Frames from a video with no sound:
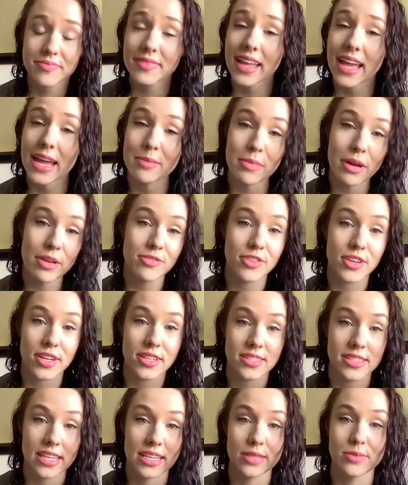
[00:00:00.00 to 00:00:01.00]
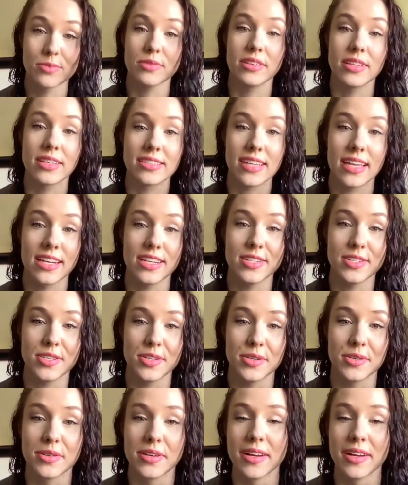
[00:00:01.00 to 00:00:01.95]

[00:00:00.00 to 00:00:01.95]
And my fiance is really excited too.